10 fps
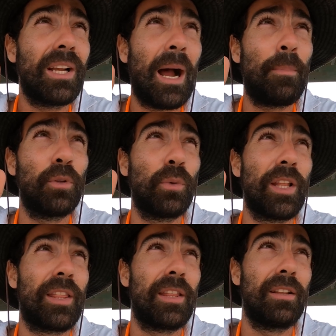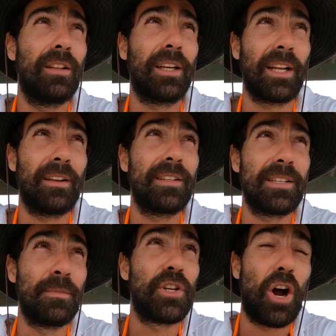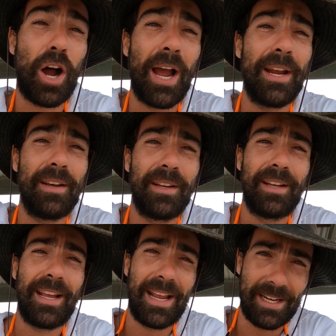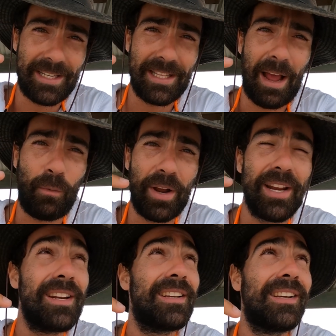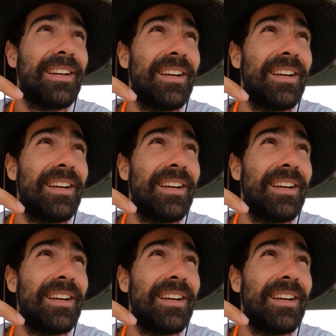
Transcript: coupled with like some tide into that wind,